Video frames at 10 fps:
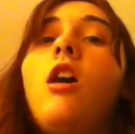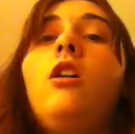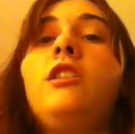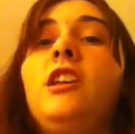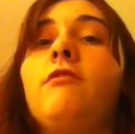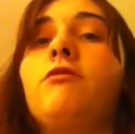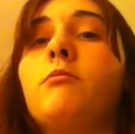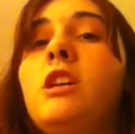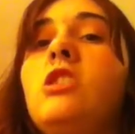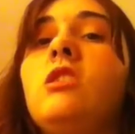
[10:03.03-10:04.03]
All the
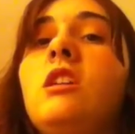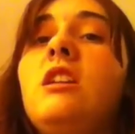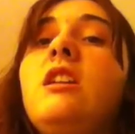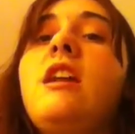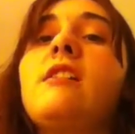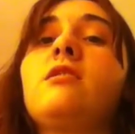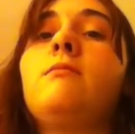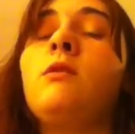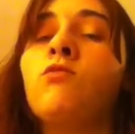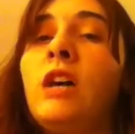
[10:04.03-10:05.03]
information they need has to
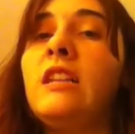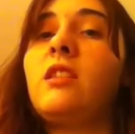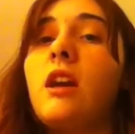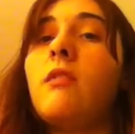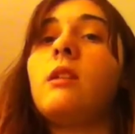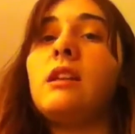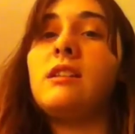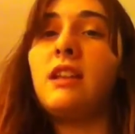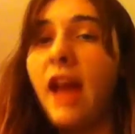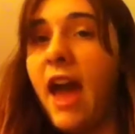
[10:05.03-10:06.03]
be right there and
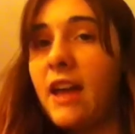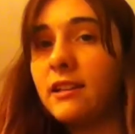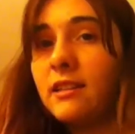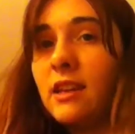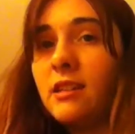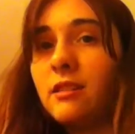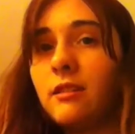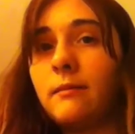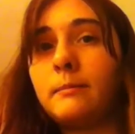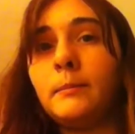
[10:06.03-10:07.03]
easy to
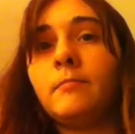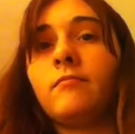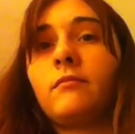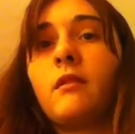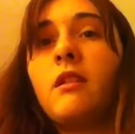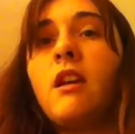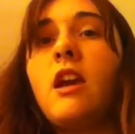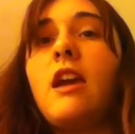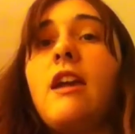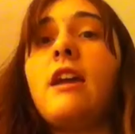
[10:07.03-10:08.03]
access.
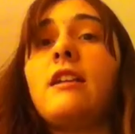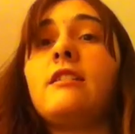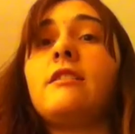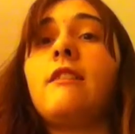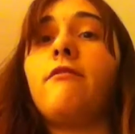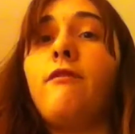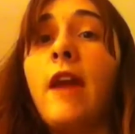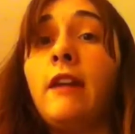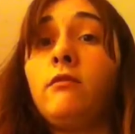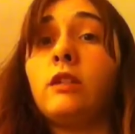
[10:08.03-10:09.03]
It is a
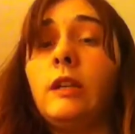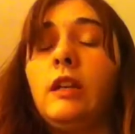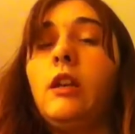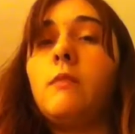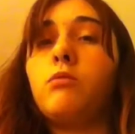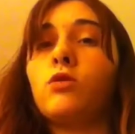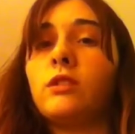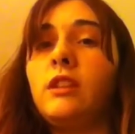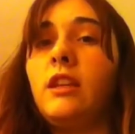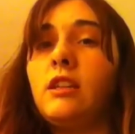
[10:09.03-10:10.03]
very
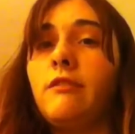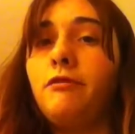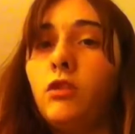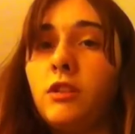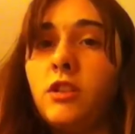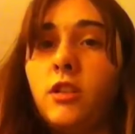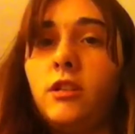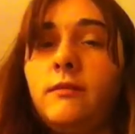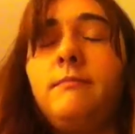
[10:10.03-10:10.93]
important thing to focus on.